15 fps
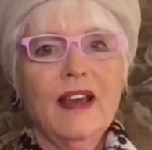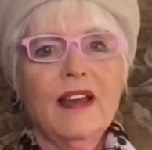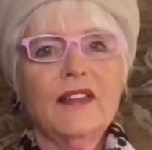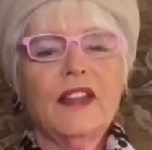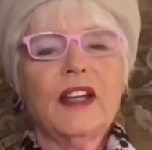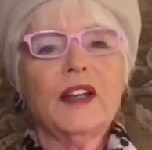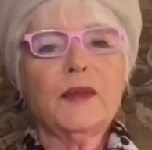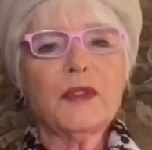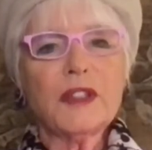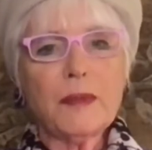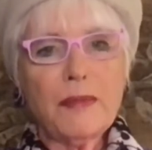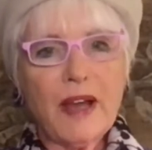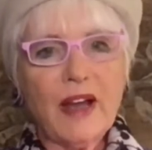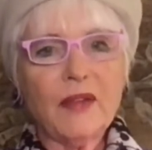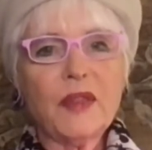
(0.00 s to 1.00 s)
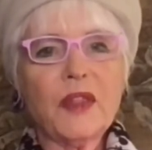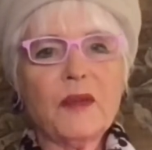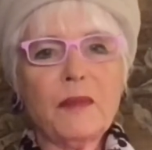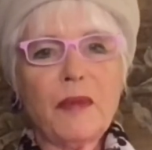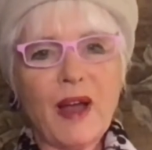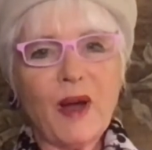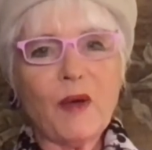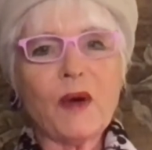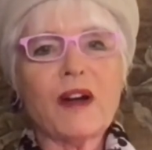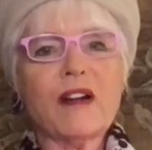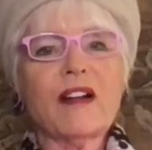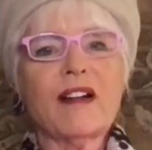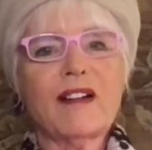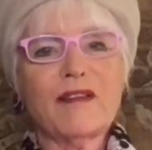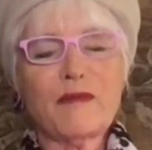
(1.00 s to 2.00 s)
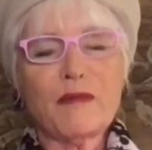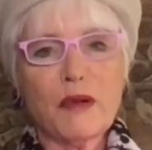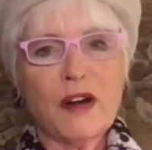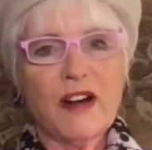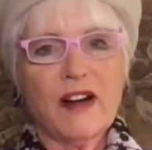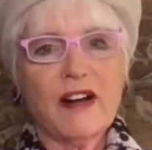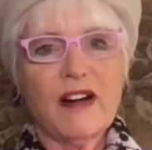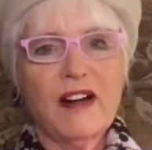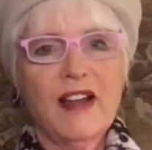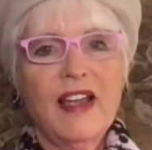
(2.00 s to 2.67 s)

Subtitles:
that it was about the power of prayer.